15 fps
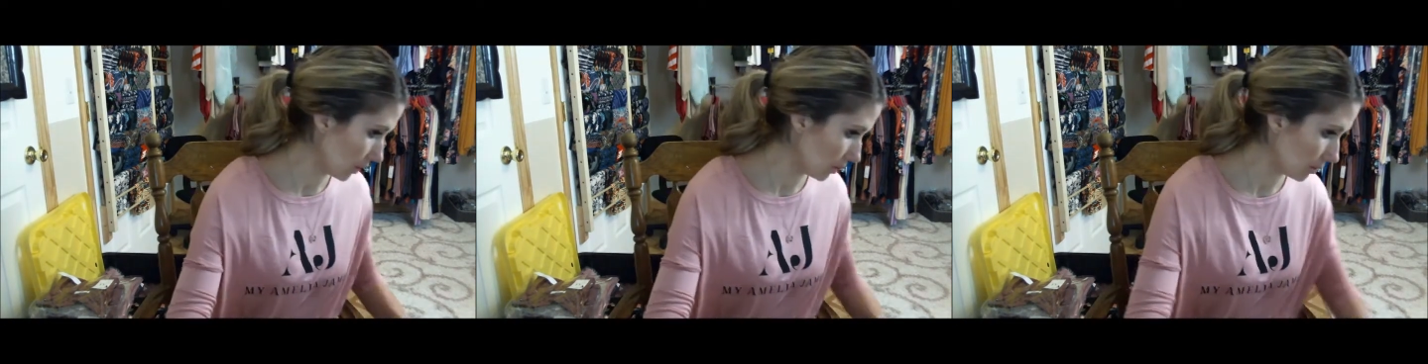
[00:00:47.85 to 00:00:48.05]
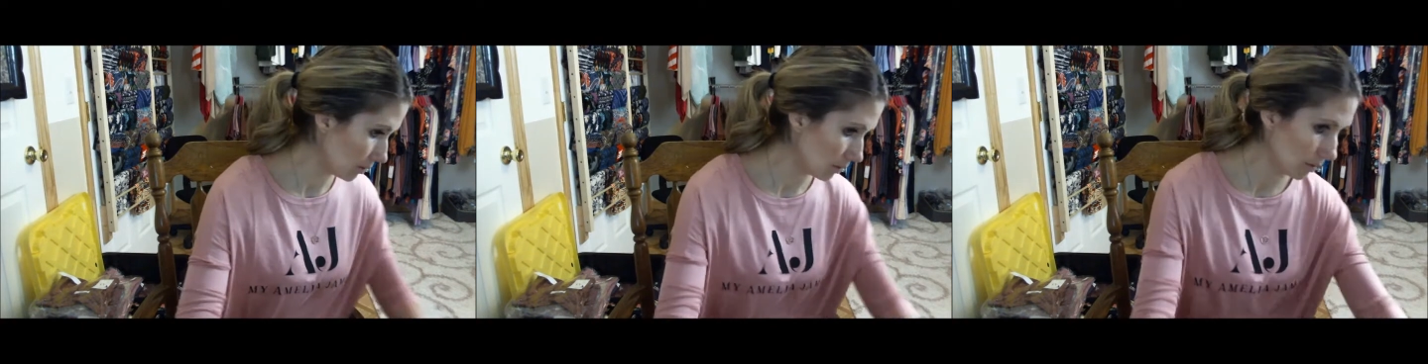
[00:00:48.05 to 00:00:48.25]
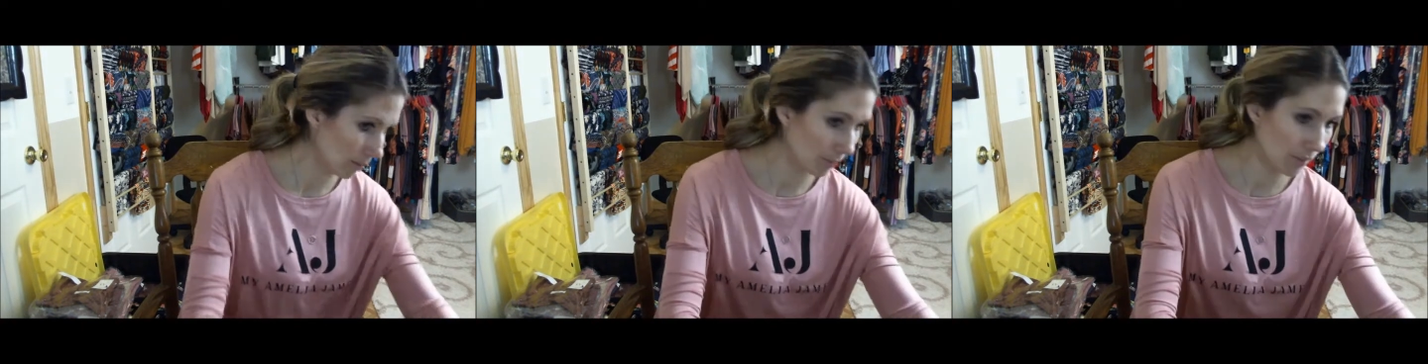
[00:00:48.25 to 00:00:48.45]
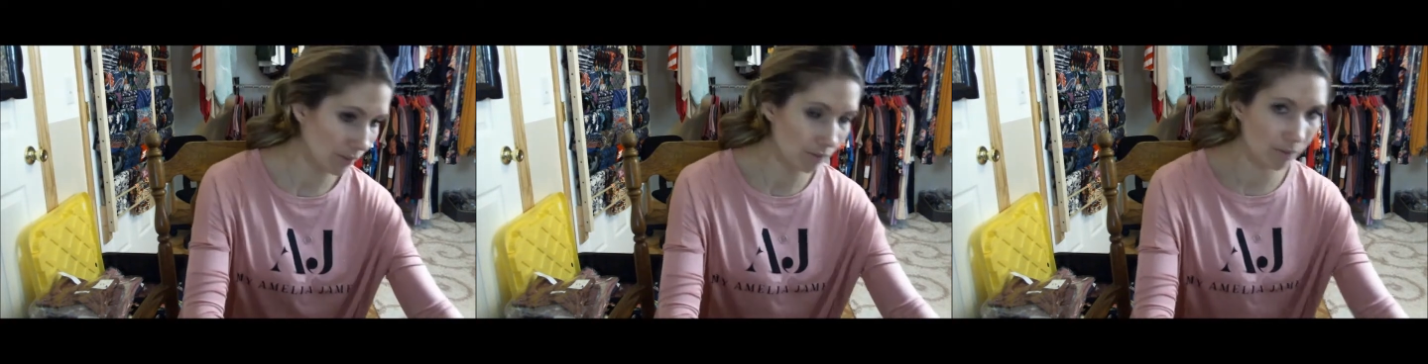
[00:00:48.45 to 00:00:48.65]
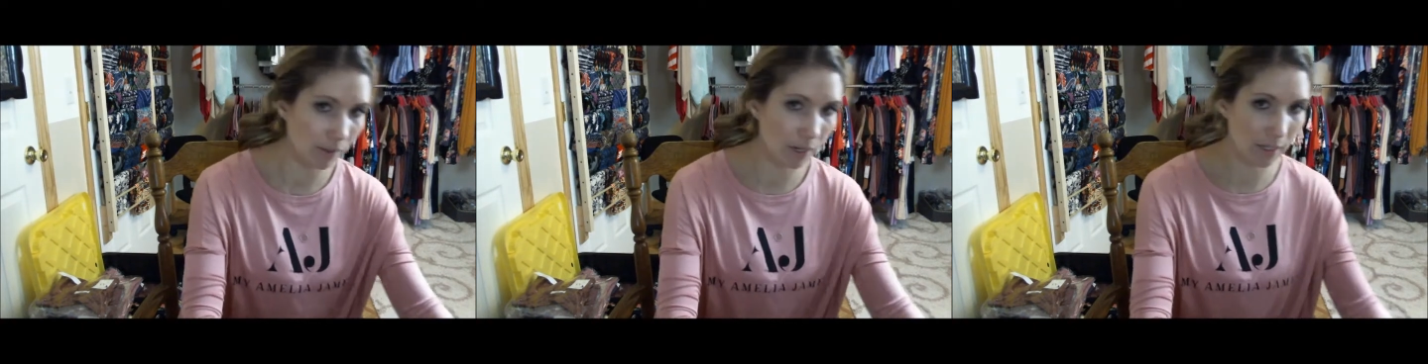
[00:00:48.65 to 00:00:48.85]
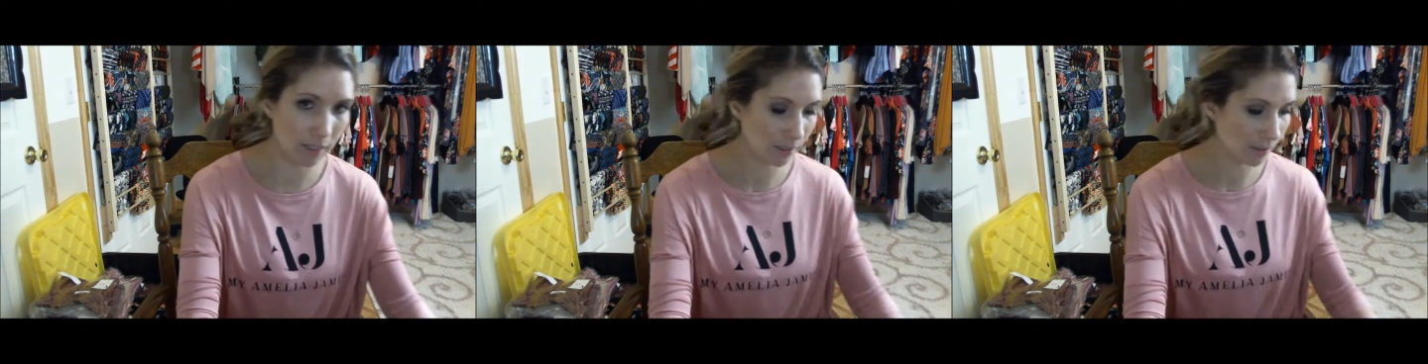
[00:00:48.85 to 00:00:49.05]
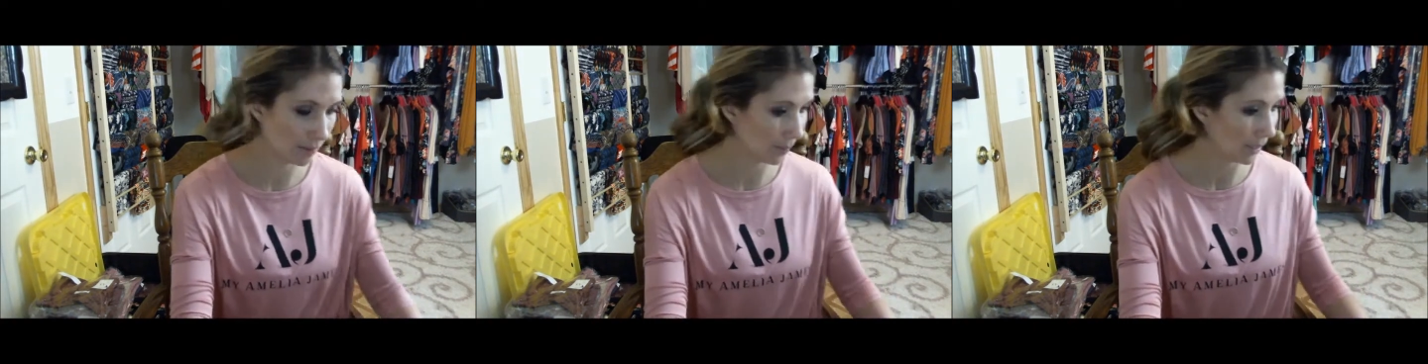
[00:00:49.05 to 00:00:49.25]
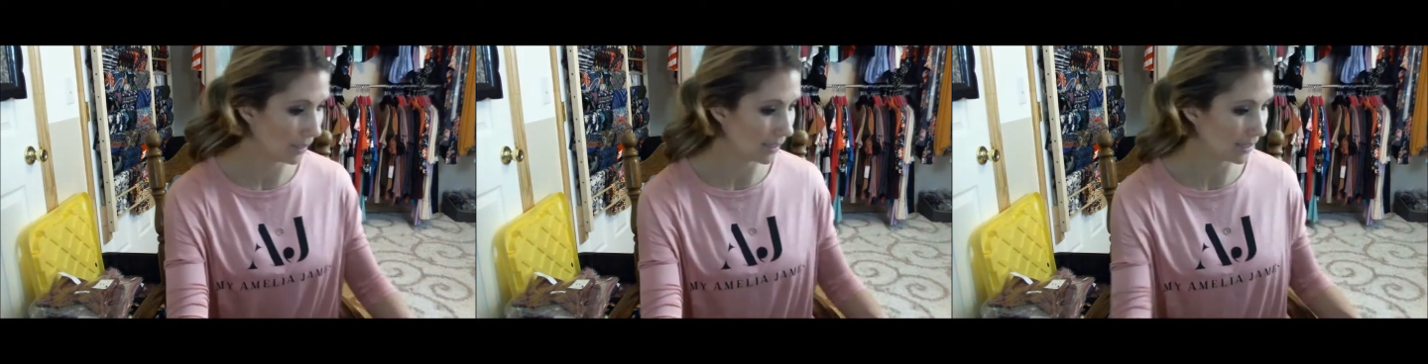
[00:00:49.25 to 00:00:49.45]
Let me find
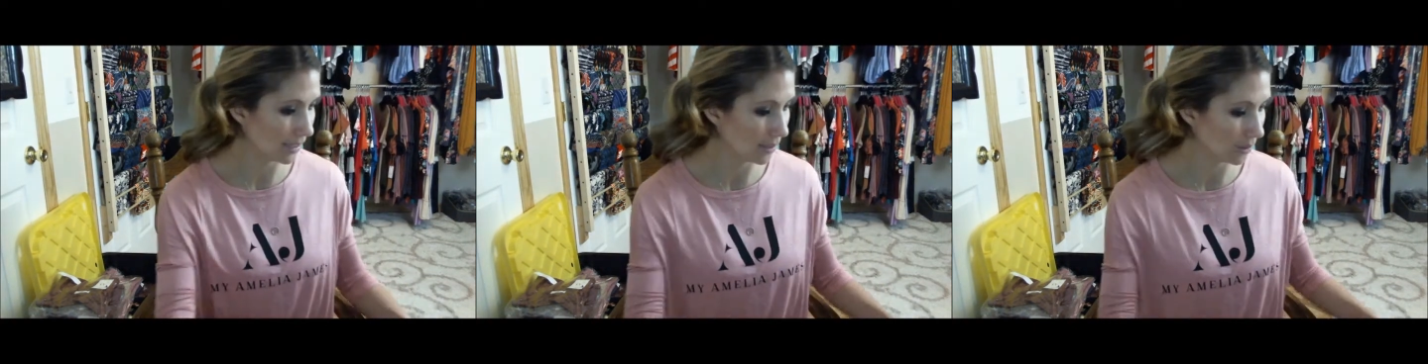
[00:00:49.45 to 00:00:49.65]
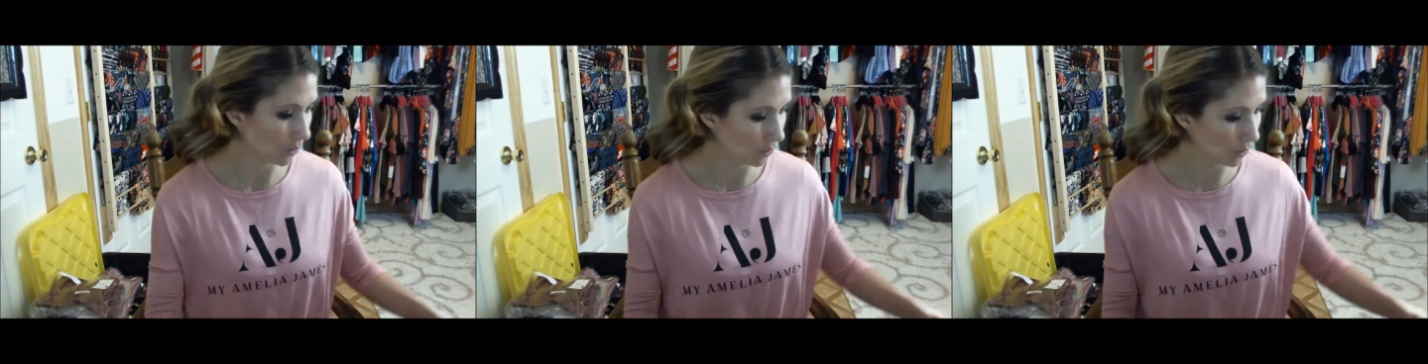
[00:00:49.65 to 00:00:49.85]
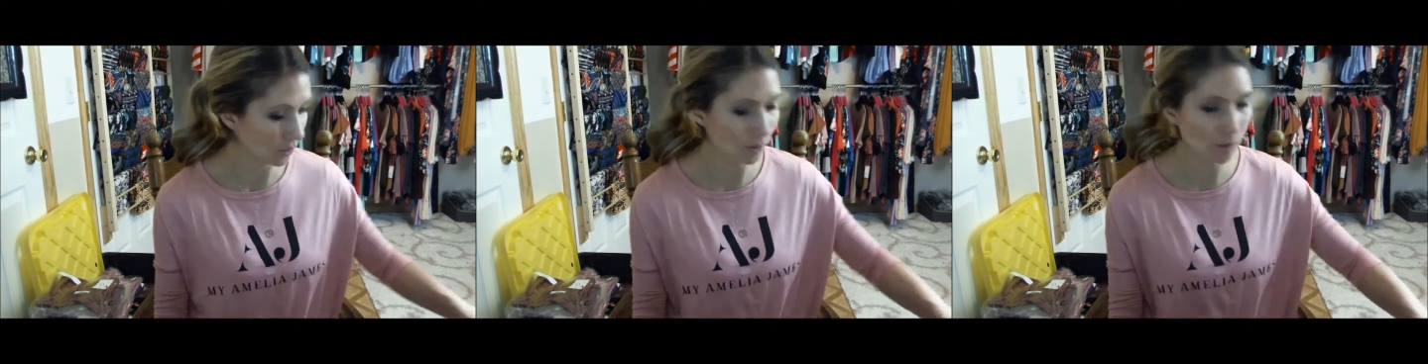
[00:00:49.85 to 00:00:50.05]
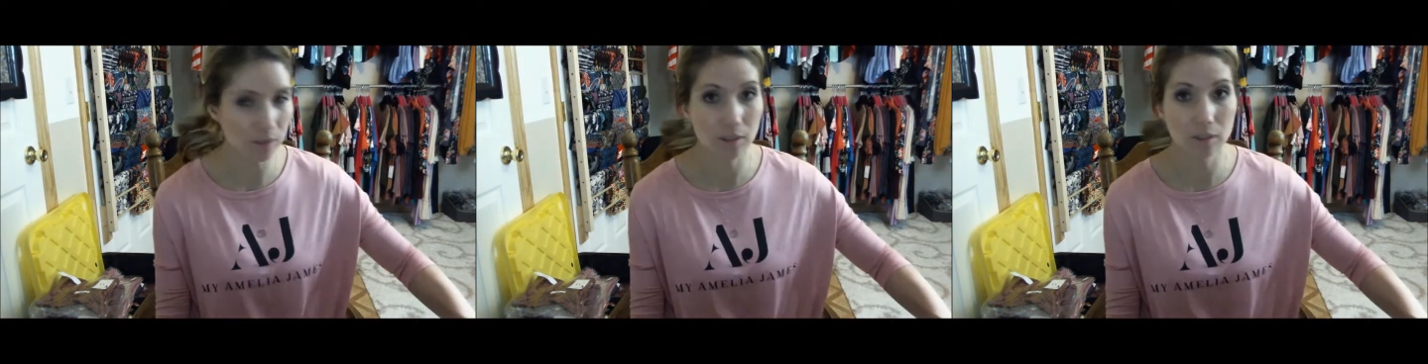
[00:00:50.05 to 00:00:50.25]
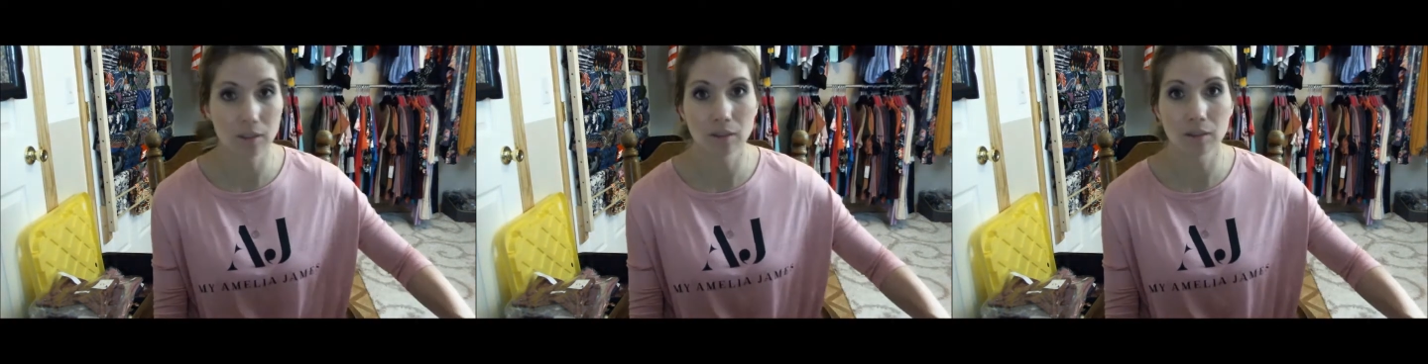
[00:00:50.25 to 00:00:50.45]
my scissors.